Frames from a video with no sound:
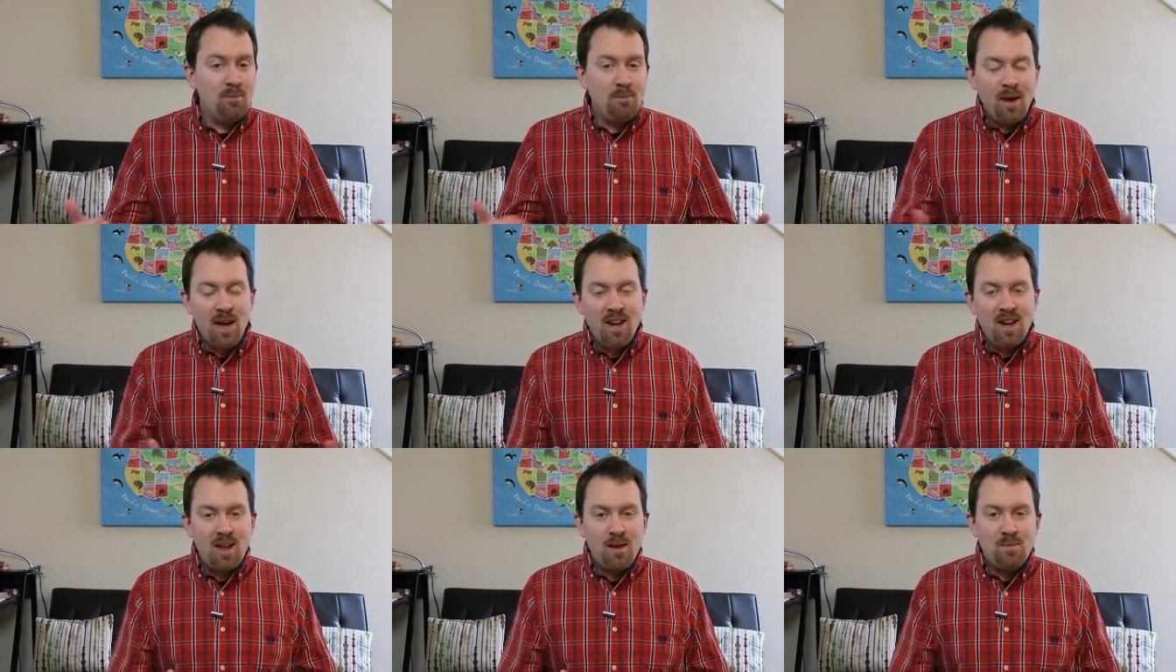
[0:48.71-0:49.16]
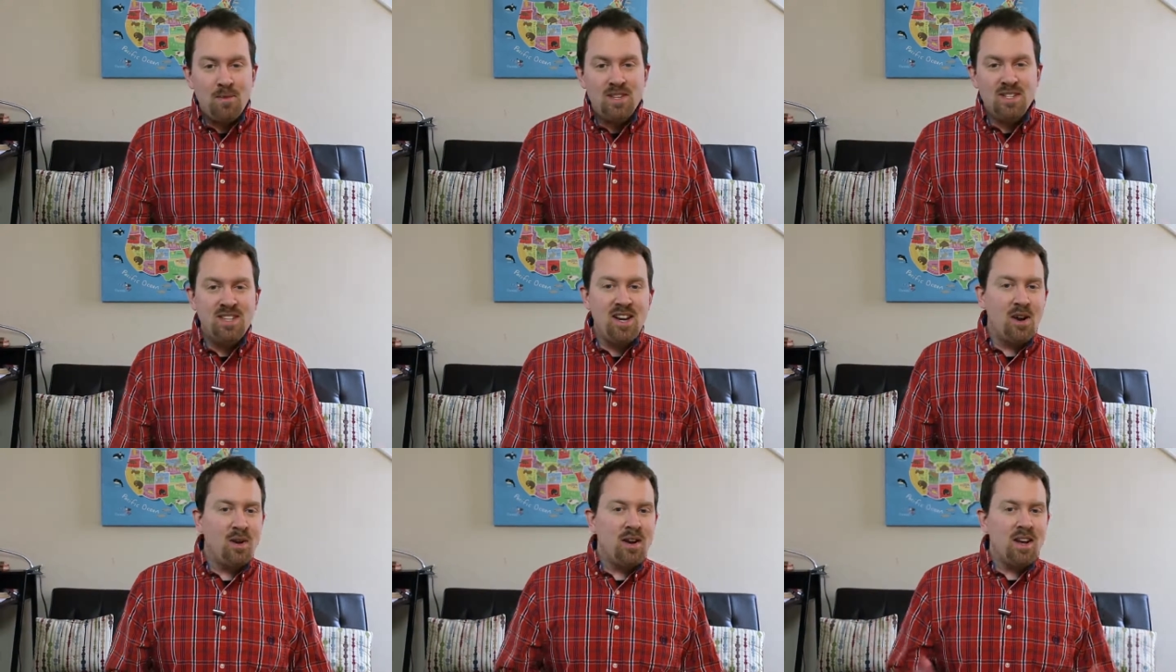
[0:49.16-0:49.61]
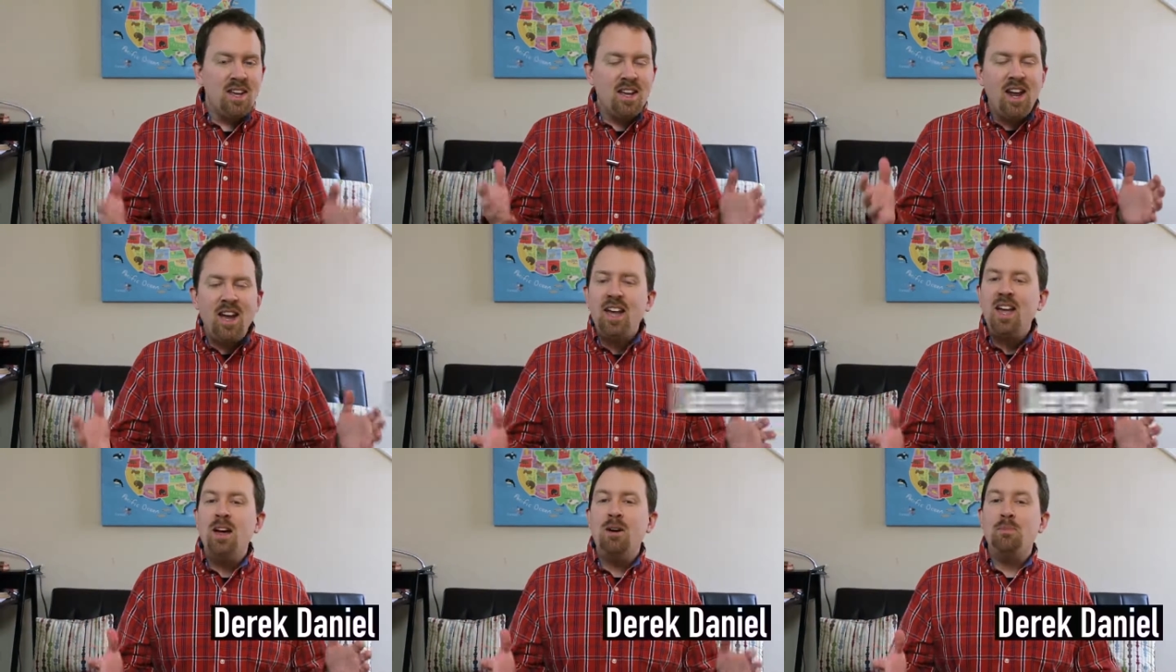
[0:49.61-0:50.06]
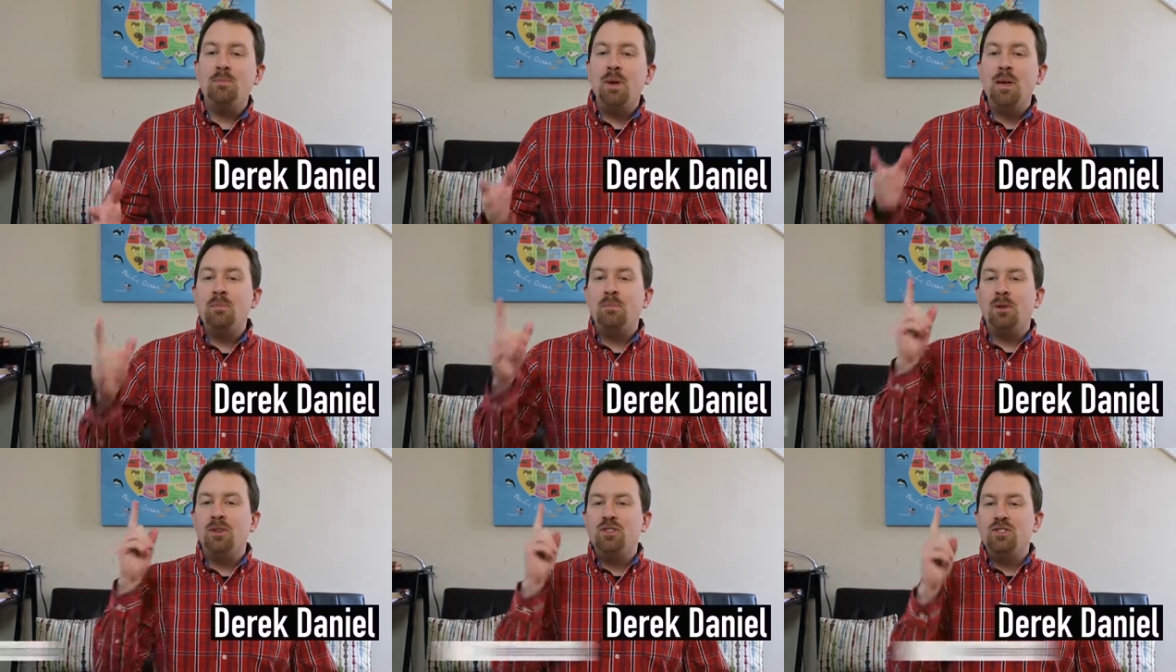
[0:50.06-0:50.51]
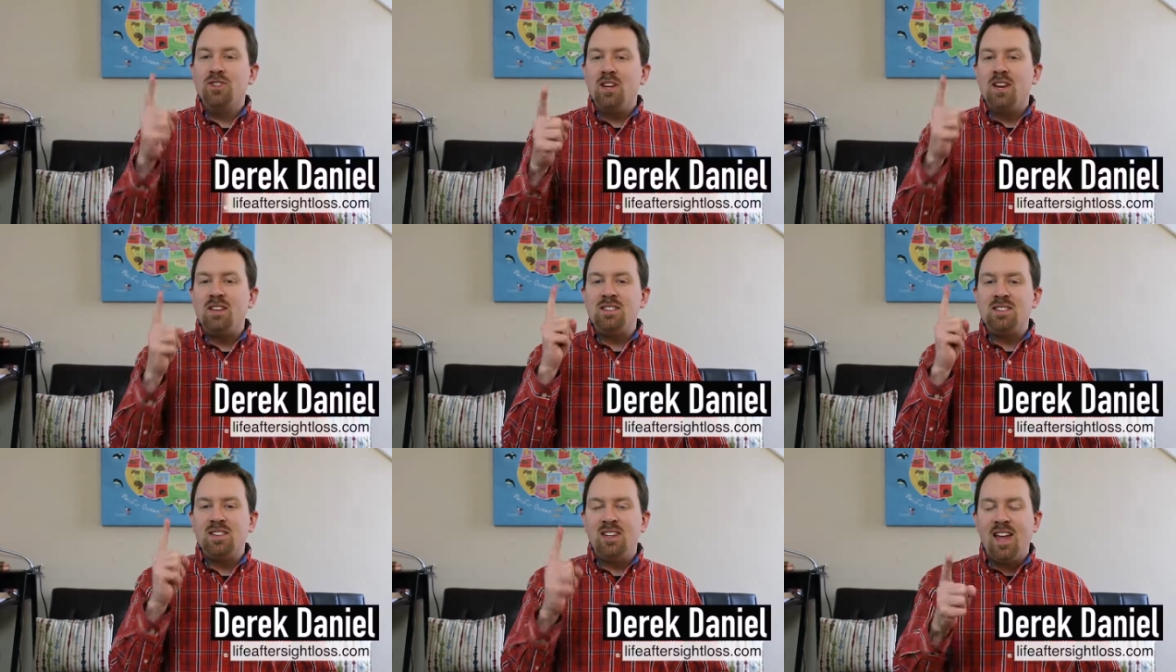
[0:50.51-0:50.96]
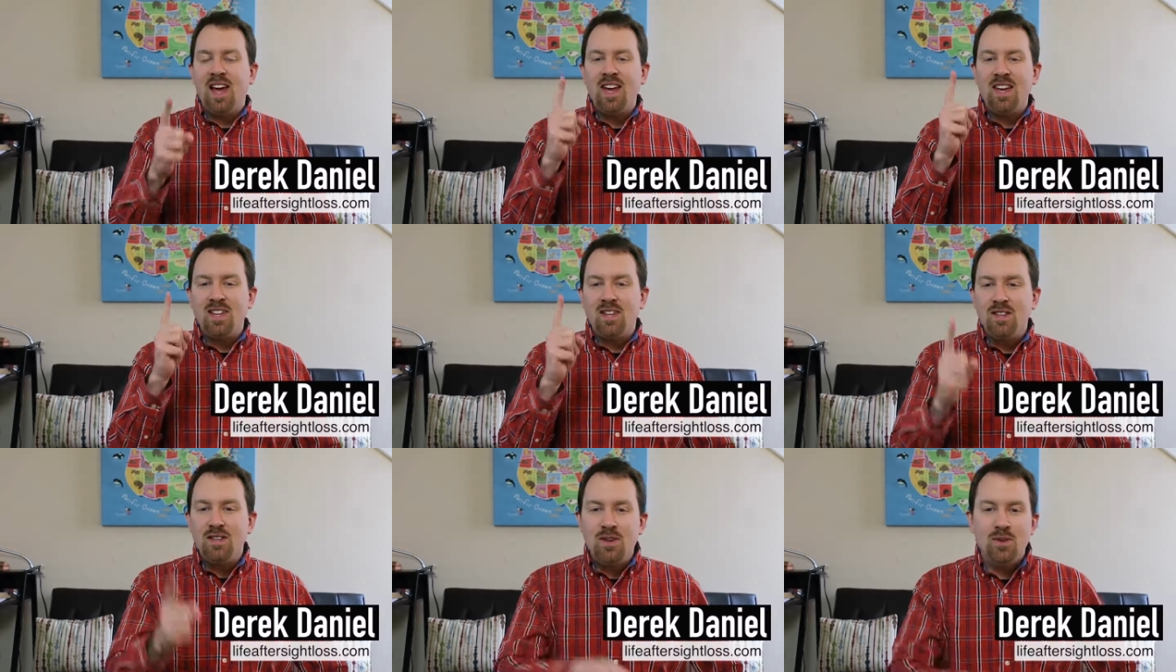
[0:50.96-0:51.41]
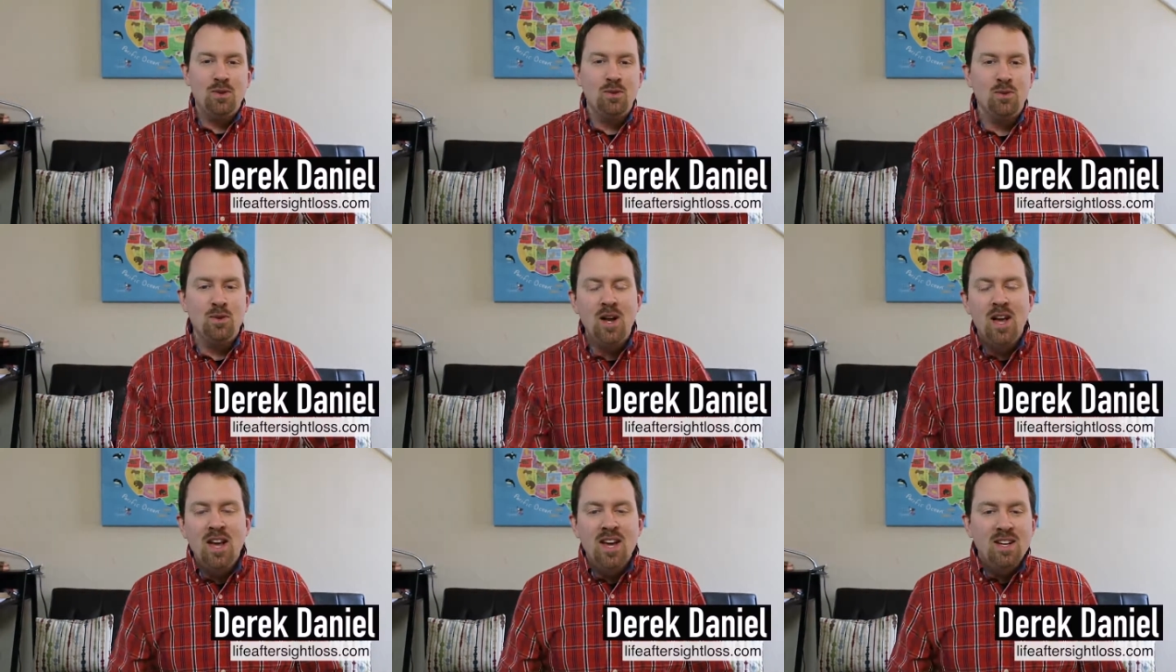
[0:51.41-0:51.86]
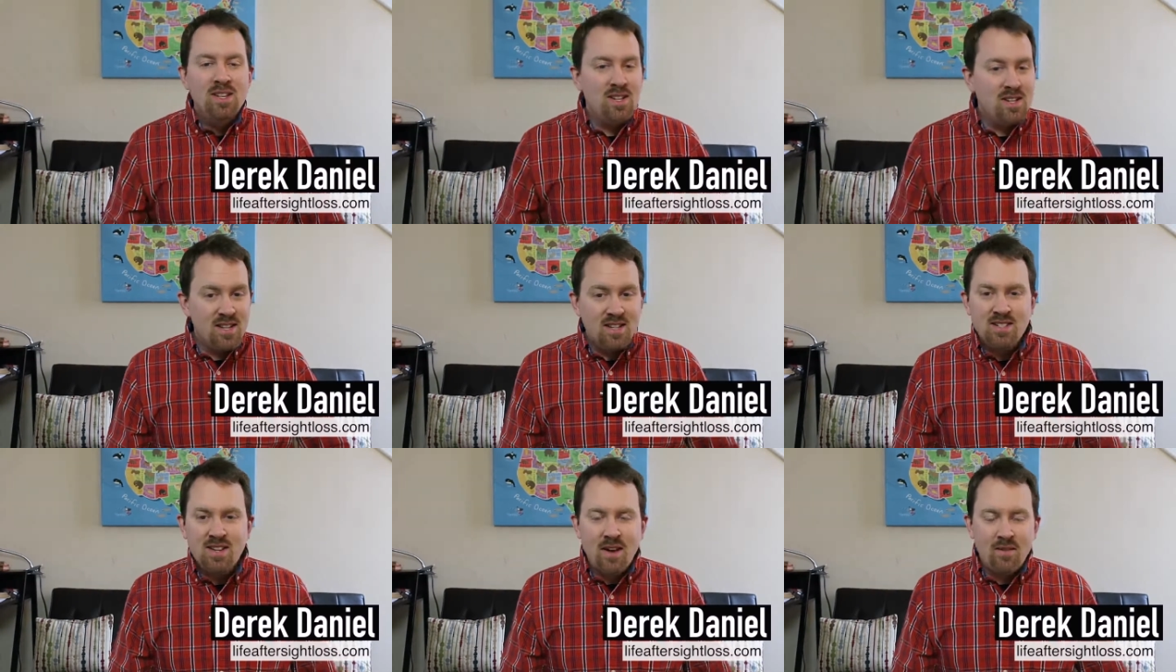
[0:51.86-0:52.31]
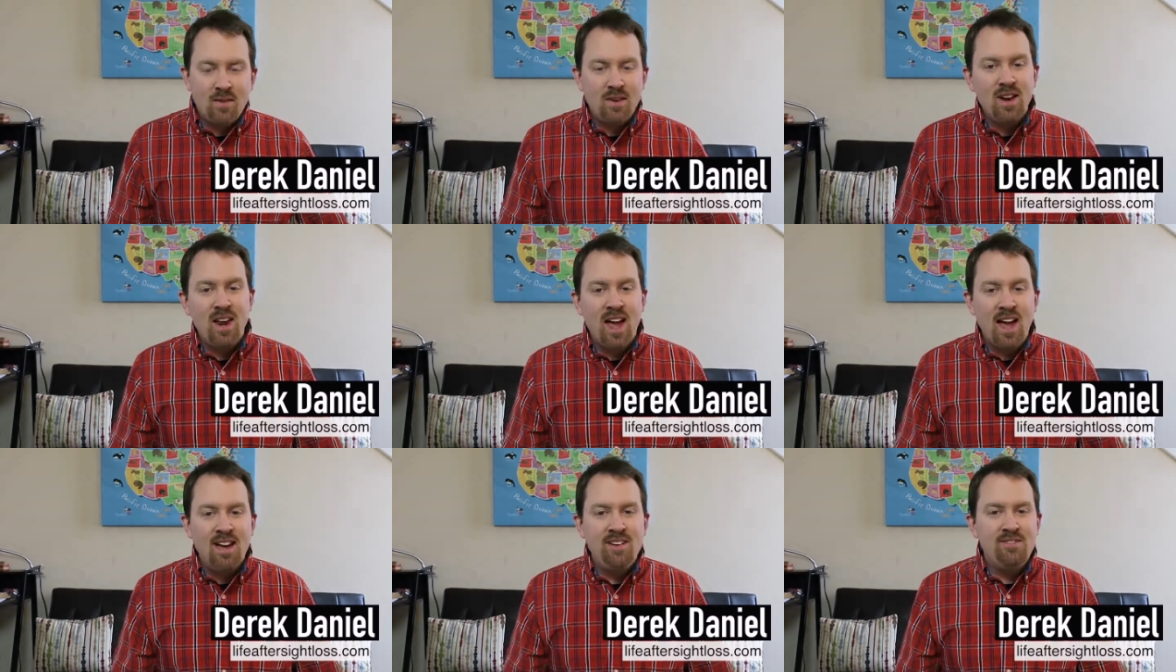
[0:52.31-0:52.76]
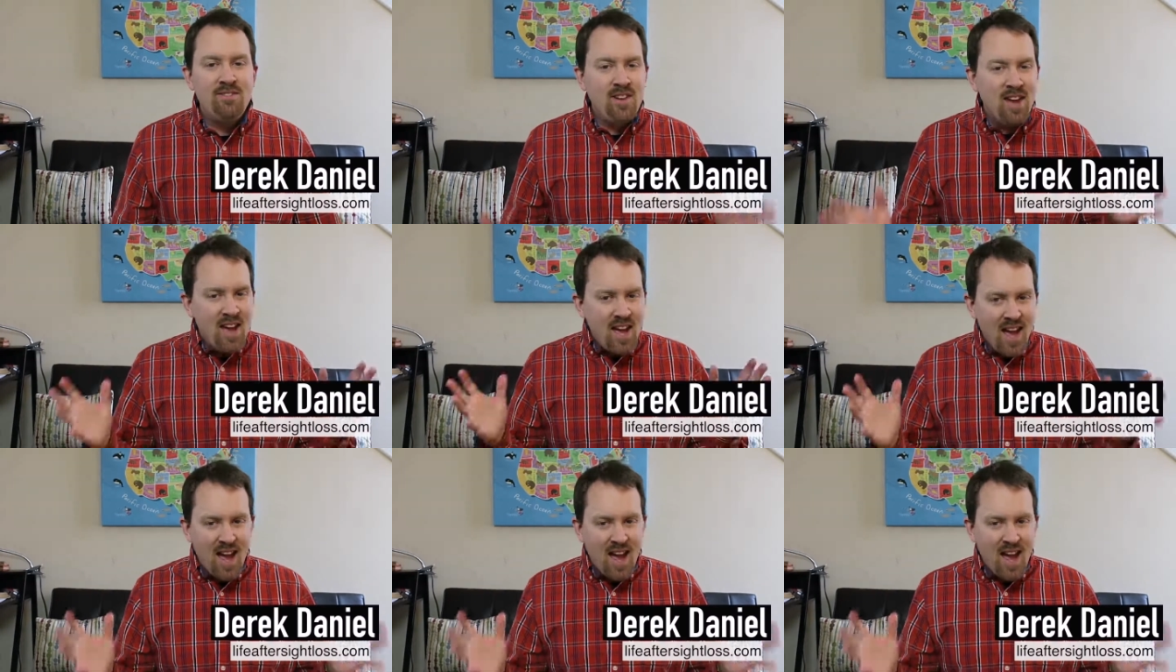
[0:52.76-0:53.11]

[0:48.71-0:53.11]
my name is Derek and I help people just like you to discover life